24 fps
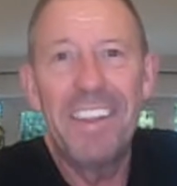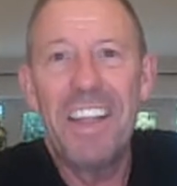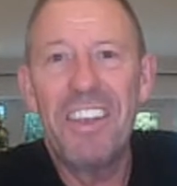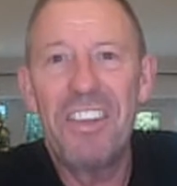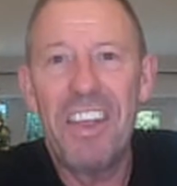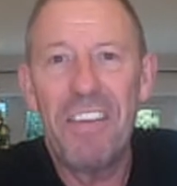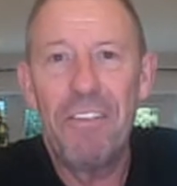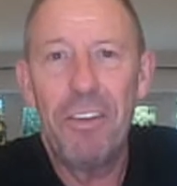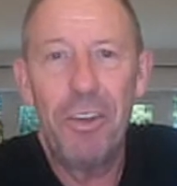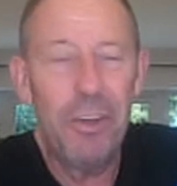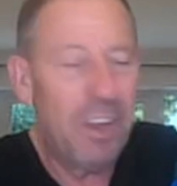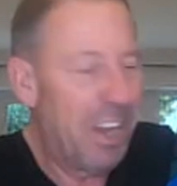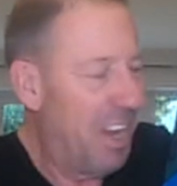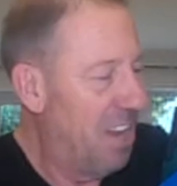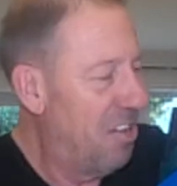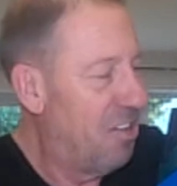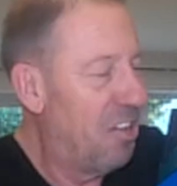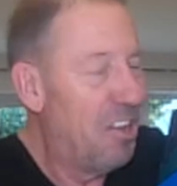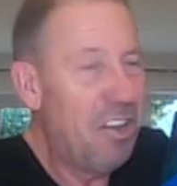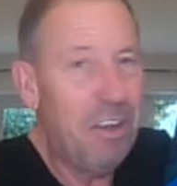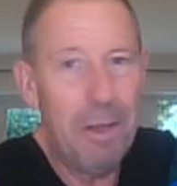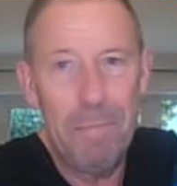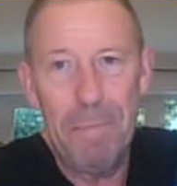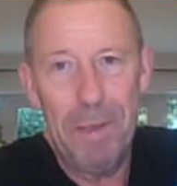Let's have a look
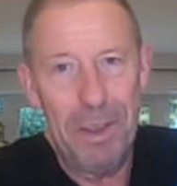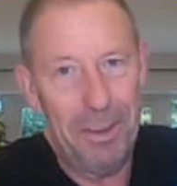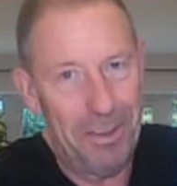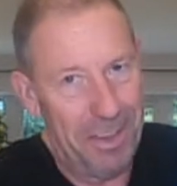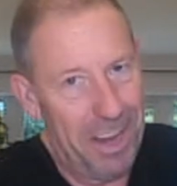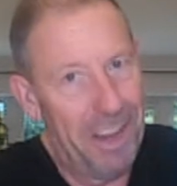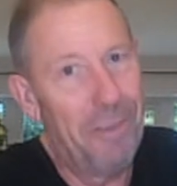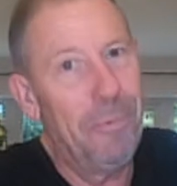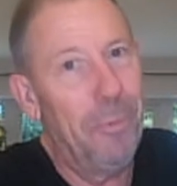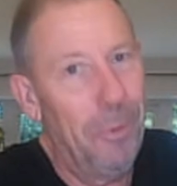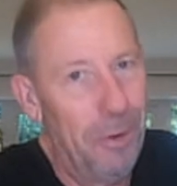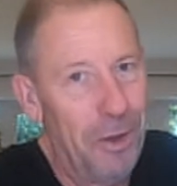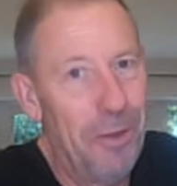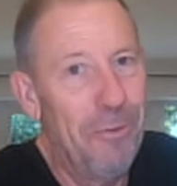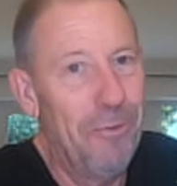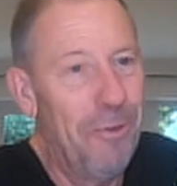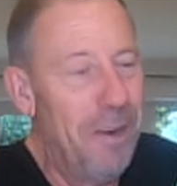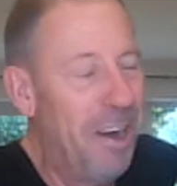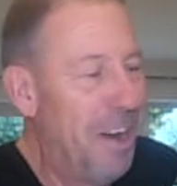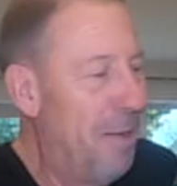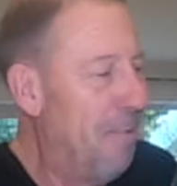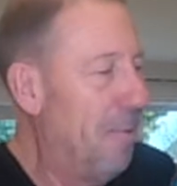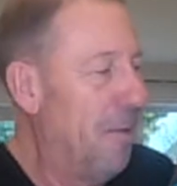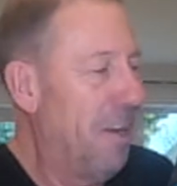inside, because that's what you
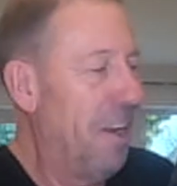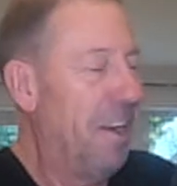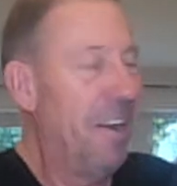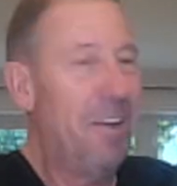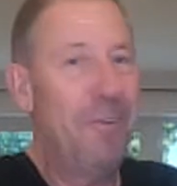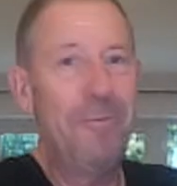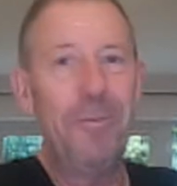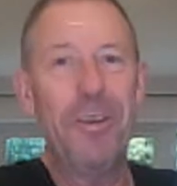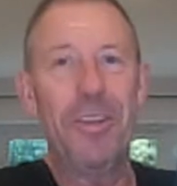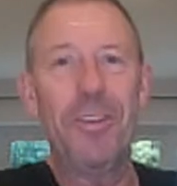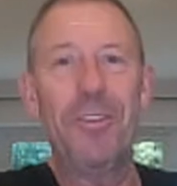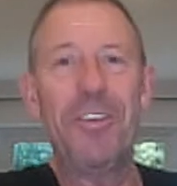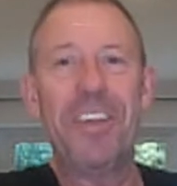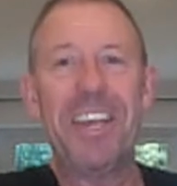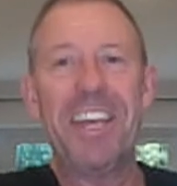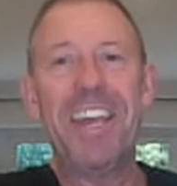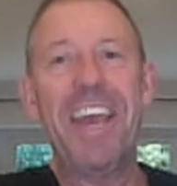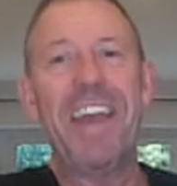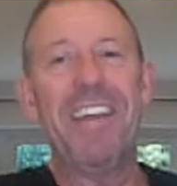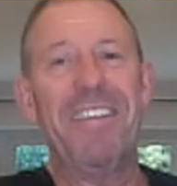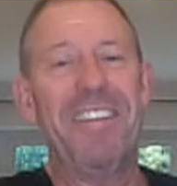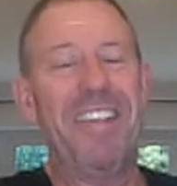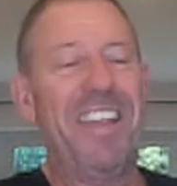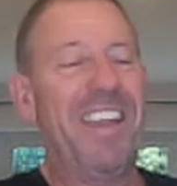really want to know, what you
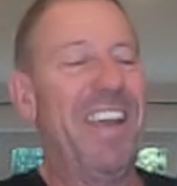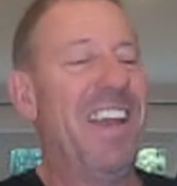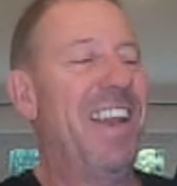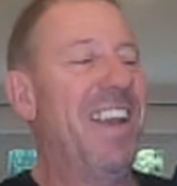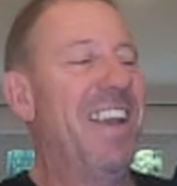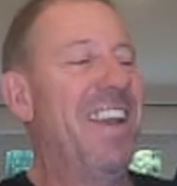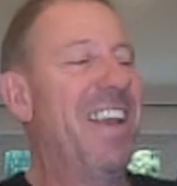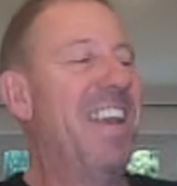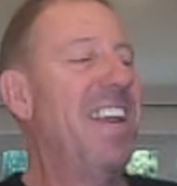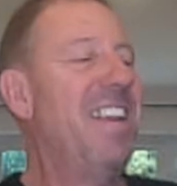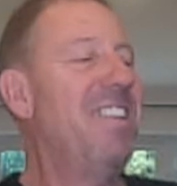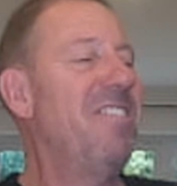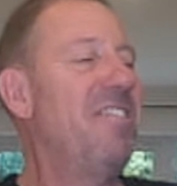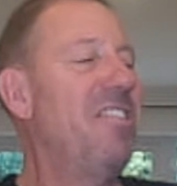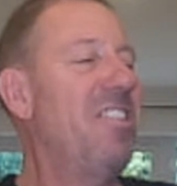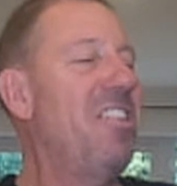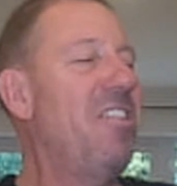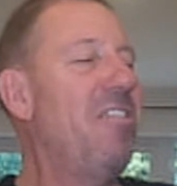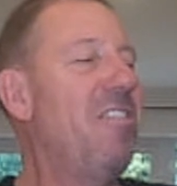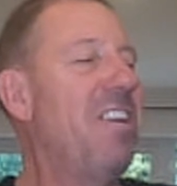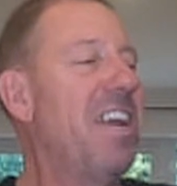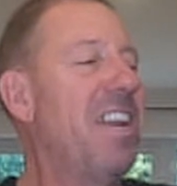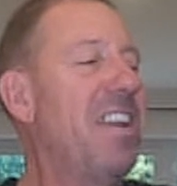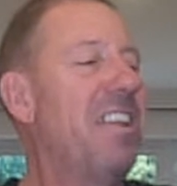get. And
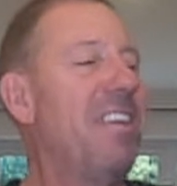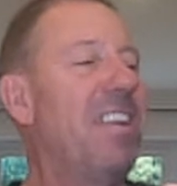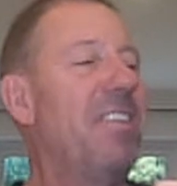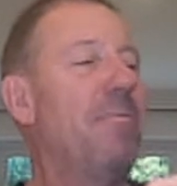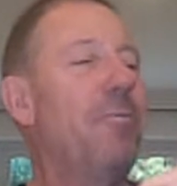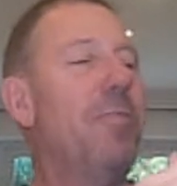inside,